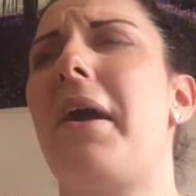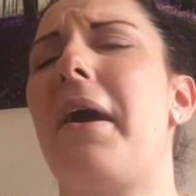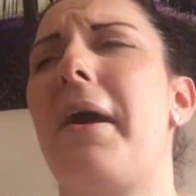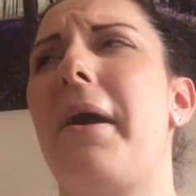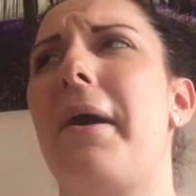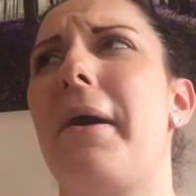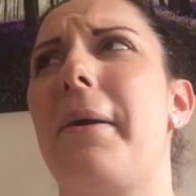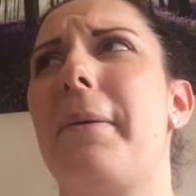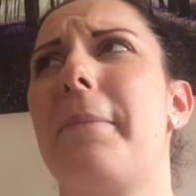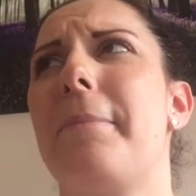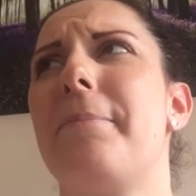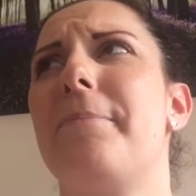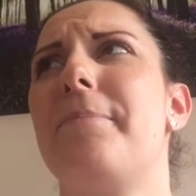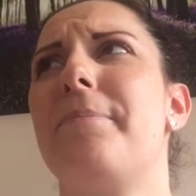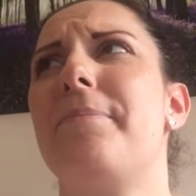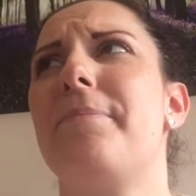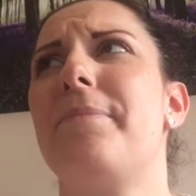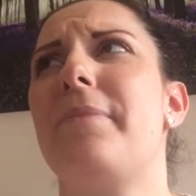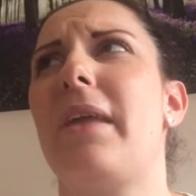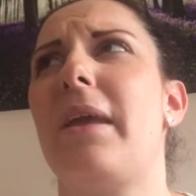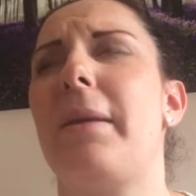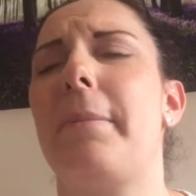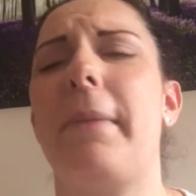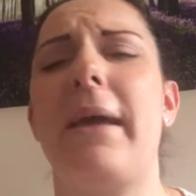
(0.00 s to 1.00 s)

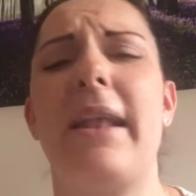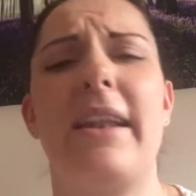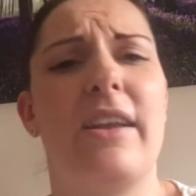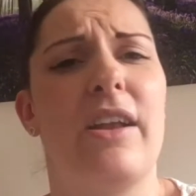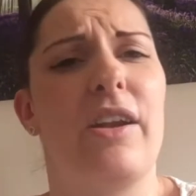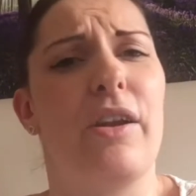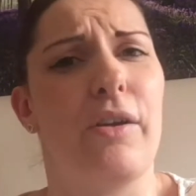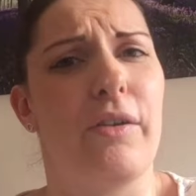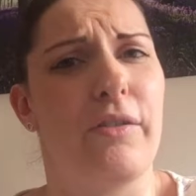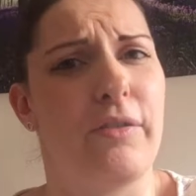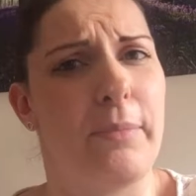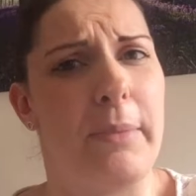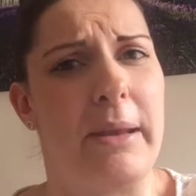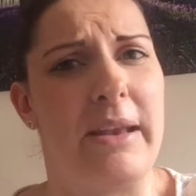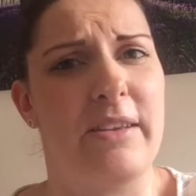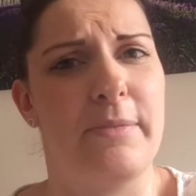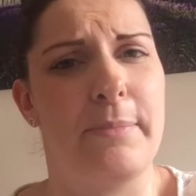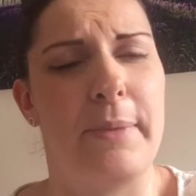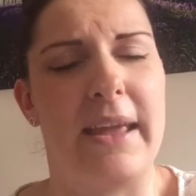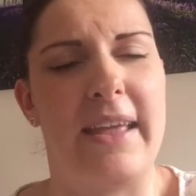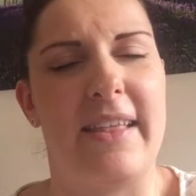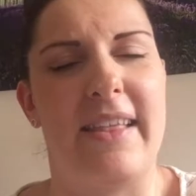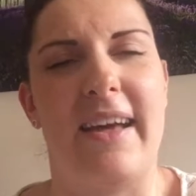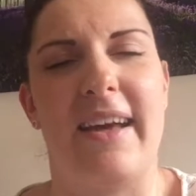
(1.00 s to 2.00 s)
it meant a lot for me
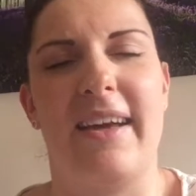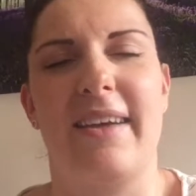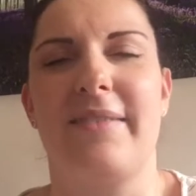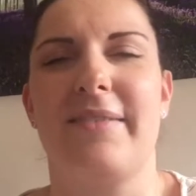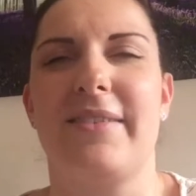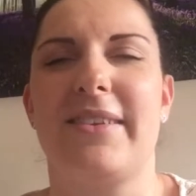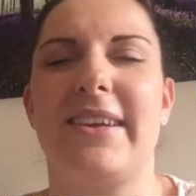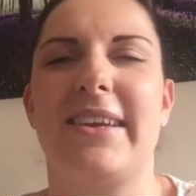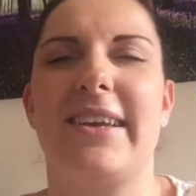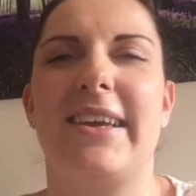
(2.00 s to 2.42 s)
to be there.